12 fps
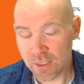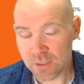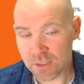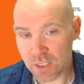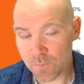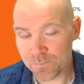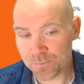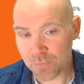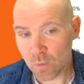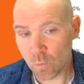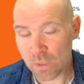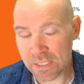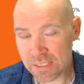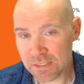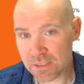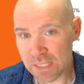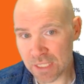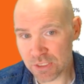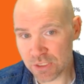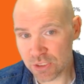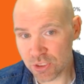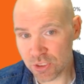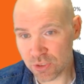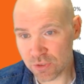So we need to actually
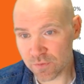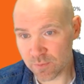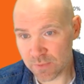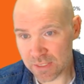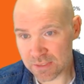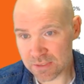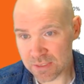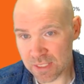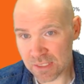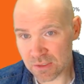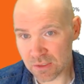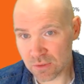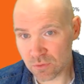deduce from this that